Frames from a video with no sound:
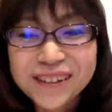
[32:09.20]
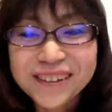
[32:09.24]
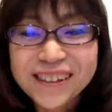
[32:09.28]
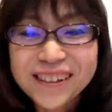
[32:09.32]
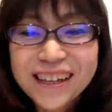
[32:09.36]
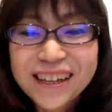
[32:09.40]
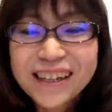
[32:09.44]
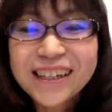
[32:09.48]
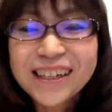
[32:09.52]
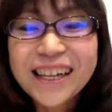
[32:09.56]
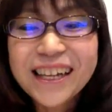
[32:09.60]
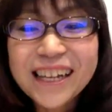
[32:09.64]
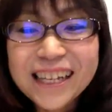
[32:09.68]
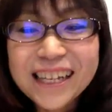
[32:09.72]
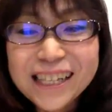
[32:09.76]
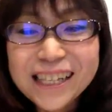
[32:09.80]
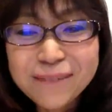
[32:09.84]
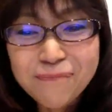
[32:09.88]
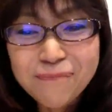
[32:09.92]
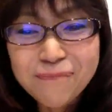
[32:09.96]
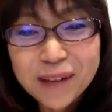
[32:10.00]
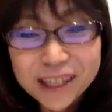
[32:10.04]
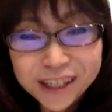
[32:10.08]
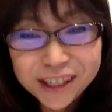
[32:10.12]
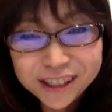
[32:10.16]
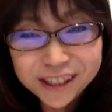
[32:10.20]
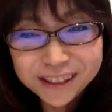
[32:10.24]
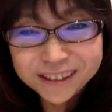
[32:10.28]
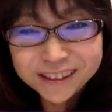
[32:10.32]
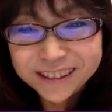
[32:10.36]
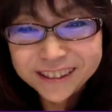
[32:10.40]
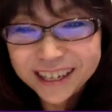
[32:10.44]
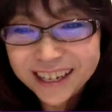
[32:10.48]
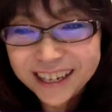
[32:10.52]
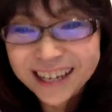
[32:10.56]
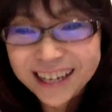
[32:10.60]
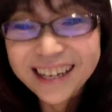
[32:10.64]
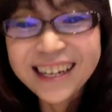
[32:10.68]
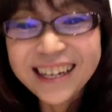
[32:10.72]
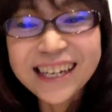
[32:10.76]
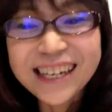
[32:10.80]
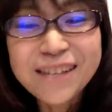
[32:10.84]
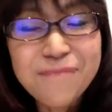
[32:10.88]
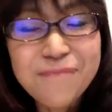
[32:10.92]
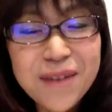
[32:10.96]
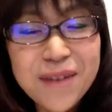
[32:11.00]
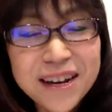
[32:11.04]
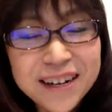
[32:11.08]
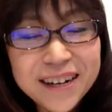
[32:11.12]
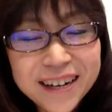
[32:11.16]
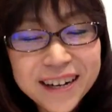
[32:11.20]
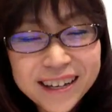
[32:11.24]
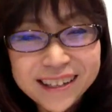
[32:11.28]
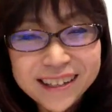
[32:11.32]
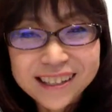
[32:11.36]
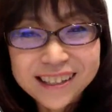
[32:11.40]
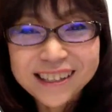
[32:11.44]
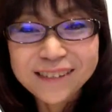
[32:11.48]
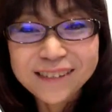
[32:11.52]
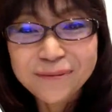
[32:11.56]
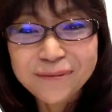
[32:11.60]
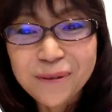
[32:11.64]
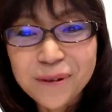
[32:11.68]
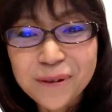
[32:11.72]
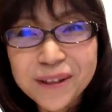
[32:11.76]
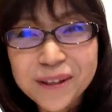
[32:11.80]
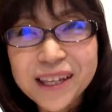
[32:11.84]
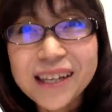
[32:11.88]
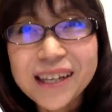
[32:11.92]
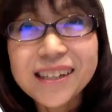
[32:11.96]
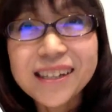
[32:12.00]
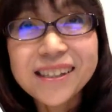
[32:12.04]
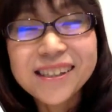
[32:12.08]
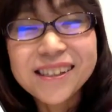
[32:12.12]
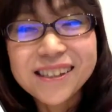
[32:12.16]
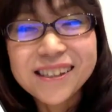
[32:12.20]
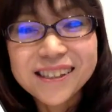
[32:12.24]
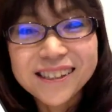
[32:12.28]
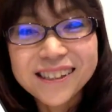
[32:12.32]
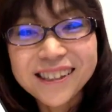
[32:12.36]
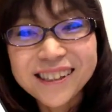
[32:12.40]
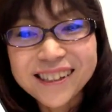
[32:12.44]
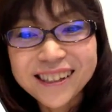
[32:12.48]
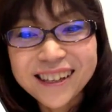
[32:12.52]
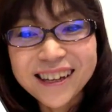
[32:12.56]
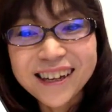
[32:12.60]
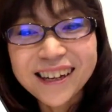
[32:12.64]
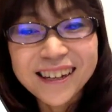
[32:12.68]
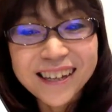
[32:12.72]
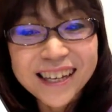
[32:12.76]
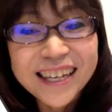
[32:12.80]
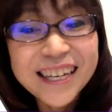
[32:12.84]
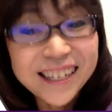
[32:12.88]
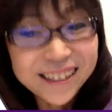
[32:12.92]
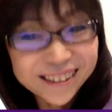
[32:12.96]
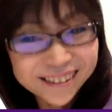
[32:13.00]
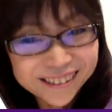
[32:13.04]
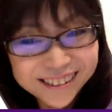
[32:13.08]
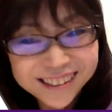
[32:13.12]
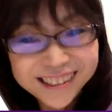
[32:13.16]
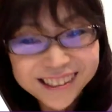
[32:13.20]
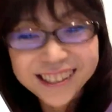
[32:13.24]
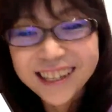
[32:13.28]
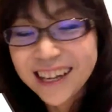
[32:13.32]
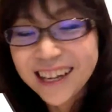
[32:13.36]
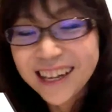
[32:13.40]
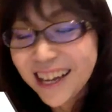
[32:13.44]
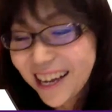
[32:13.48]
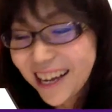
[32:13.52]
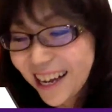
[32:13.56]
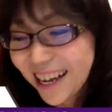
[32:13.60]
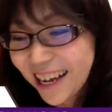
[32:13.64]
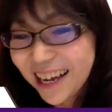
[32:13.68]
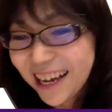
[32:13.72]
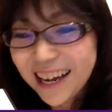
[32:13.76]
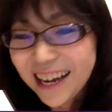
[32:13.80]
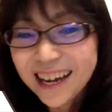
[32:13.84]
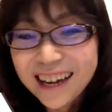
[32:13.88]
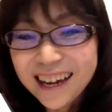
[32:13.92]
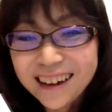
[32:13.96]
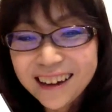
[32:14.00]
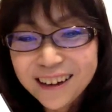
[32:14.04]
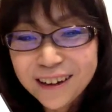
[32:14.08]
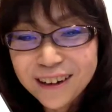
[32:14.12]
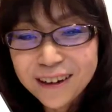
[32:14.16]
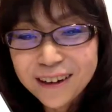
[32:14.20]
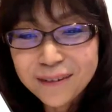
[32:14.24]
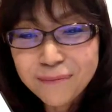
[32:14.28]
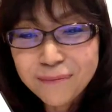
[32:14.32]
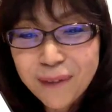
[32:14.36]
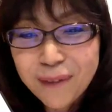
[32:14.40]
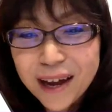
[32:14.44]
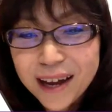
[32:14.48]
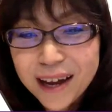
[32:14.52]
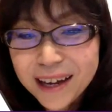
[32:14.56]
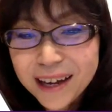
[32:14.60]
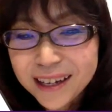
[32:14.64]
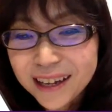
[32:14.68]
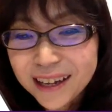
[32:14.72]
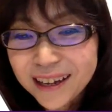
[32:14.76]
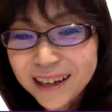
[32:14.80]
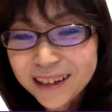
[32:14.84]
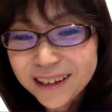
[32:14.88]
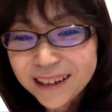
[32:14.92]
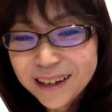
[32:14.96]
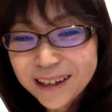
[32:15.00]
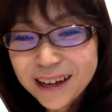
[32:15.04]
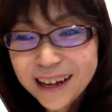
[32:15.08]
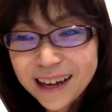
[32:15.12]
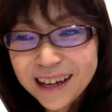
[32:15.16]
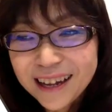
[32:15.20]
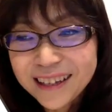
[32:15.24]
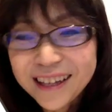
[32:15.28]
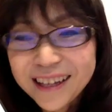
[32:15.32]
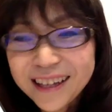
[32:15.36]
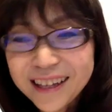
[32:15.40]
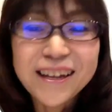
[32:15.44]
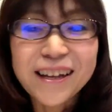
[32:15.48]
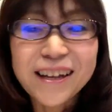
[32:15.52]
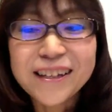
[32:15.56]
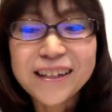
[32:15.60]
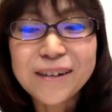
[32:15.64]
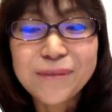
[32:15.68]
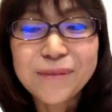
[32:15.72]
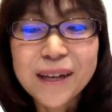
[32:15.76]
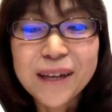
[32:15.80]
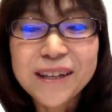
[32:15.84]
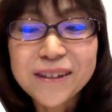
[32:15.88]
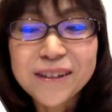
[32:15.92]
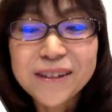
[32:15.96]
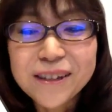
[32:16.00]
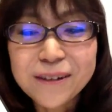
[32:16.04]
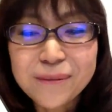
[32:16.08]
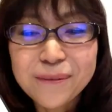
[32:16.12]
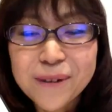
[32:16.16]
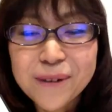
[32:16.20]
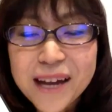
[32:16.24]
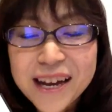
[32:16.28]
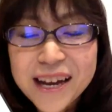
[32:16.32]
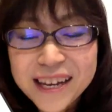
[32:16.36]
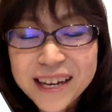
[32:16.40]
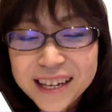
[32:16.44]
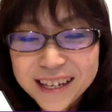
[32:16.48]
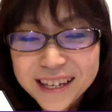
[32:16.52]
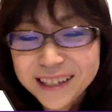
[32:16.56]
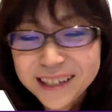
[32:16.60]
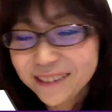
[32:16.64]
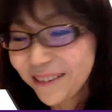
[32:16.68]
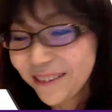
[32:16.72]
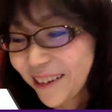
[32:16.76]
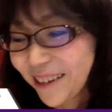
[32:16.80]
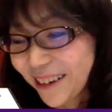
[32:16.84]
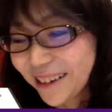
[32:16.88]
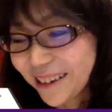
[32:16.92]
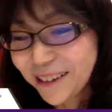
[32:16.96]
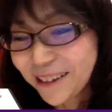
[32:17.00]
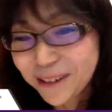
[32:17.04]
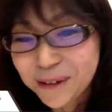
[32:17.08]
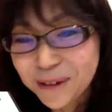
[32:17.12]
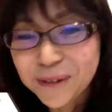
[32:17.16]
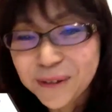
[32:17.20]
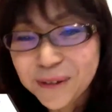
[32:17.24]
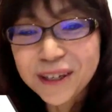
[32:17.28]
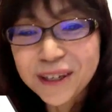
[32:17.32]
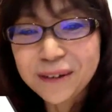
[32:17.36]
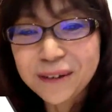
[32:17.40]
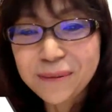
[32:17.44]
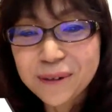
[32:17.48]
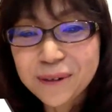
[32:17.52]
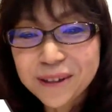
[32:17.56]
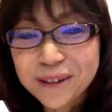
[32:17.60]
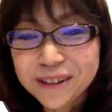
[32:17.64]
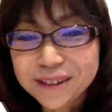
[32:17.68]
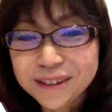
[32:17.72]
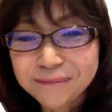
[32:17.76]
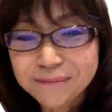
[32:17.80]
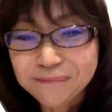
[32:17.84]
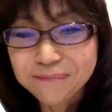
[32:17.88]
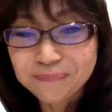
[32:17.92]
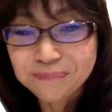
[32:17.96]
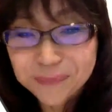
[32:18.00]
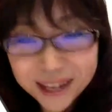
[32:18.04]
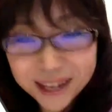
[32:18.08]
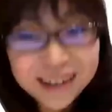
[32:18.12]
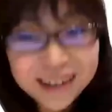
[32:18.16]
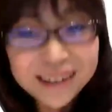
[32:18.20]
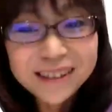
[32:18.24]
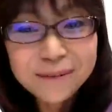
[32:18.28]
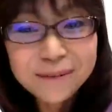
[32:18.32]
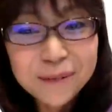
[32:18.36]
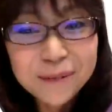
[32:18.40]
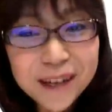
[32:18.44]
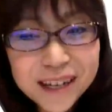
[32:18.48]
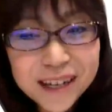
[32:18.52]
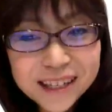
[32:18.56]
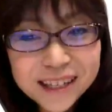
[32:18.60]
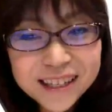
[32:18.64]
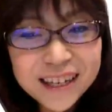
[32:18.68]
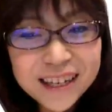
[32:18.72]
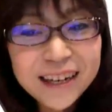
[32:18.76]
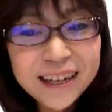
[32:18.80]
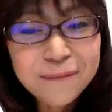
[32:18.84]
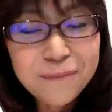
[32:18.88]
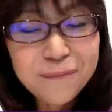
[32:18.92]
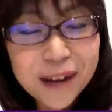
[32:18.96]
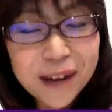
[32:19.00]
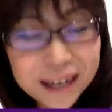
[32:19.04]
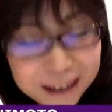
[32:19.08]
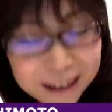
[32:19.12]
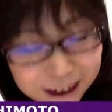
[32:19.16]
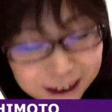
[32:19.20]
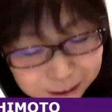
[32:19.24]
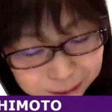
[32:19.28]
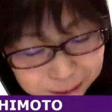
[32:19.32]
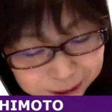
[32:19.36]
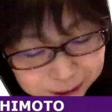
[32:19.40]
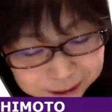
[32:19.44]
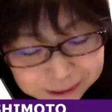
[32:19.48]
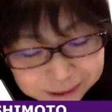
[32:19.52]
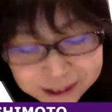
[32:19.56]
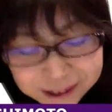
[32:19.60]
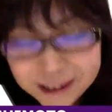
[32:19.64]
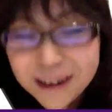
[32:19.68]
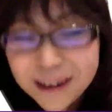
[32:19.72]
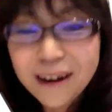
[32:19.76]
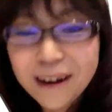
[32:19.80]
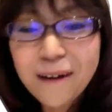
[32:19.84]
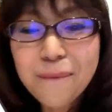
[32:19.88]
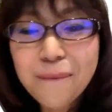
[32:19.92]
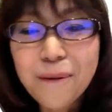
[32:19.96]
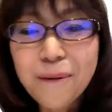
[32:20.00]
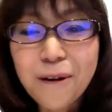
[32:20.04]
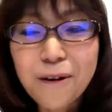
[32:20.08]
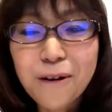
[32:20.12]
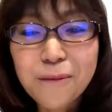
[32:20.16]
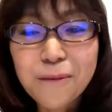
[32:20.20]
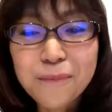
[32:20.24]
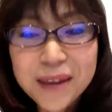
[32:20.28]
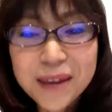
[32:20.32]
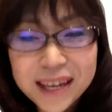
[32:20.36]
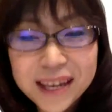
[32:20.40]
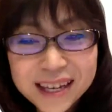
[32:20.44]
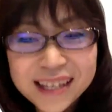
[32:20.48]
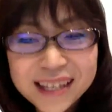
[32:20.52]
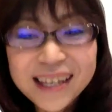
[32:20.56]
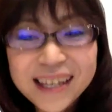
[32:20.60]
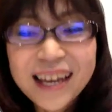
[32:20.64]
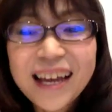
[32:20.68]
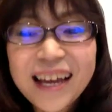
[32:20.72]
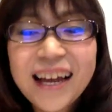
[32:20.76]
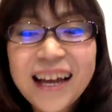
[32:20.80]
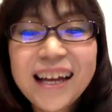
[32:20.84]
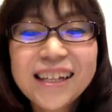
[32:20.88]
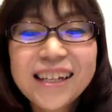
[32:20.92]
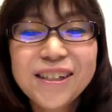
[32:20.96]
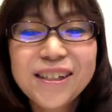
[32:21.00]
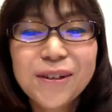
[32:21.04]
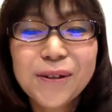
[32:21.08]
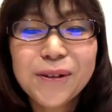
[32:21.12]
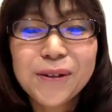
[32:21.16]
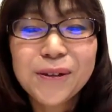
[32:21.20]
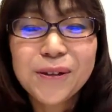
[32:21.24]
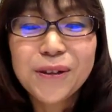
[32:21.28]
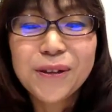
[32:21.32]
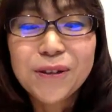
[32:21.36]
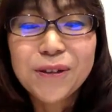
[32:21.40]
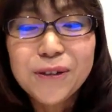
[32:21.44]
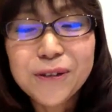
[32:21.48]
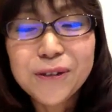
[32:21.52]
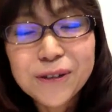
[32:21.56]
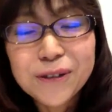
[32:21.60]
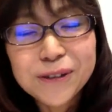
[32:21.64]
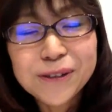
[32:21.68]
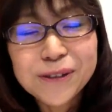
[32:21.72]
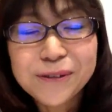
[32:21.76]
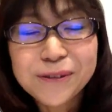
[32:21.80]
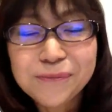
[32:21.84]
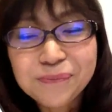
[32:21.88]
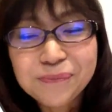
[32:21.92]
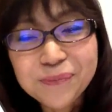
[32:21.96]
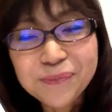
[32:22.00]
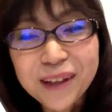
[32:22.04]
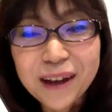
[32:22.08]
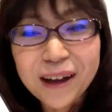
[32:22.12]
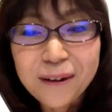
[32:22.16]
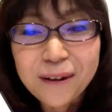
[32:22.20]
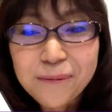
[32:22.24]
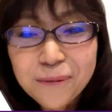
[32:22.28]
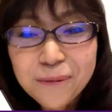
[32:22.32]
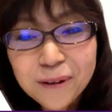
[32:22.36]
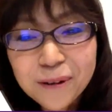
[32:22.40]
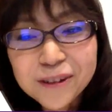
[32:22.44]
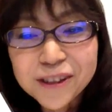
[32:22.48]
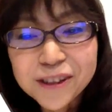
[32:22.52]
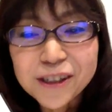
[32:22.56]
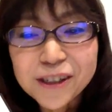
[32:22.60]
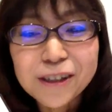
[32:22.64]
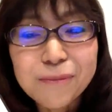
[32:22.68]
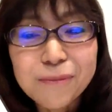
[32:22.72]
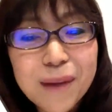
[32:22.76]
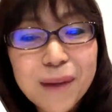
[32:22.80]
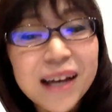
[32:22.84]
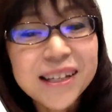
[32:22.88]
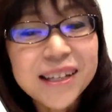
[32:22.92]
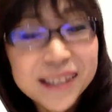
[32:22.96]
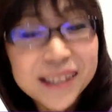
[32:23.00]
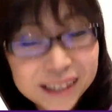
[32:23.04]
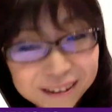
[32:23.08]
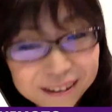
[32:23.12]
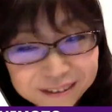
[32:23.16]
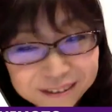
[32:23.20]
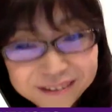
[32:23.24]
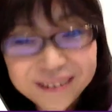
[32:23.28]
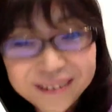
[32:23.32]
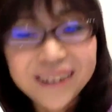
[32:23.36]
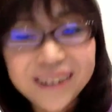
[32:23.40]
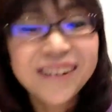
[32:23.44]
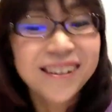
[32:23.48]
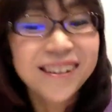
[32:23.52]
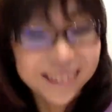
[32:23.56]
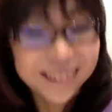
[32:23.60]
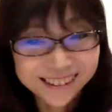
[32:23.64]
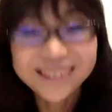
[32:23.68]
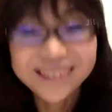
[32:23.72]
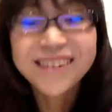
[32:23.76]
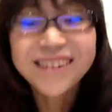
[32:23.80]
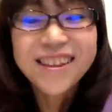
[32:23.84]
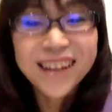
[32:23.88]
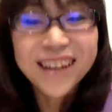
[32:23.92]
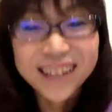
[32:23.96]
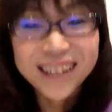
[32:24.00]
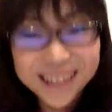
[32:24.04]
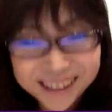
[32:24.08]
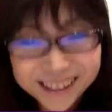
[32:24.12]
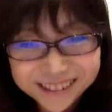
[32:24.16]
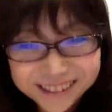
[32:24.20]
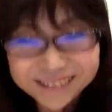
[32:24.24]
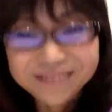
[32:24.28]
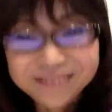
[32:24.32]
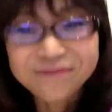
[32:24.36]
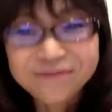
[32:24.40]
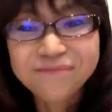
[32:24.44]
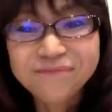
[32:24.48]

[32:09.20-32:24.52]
really special experience for these years by in the WIE. So therefore, the WIE really valuable for me. So to foster myself. Thank you.